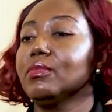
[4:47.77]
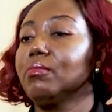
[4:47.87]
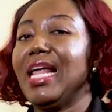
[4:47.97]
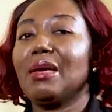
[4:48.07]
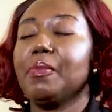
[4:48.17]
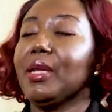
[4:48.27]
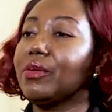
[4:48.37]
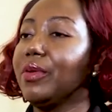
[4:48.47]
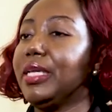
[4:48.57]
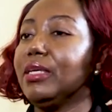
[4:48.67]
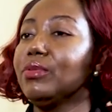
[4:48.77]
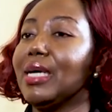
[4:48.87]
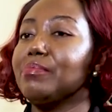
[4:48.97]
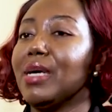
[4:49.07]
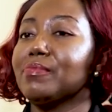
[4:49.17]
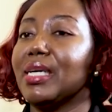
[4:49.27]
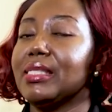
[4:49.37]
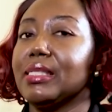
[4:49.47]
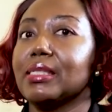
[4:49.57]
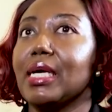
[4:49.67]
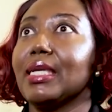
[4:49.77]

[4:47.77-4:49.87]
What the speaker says: Black people are not any good at mathematics.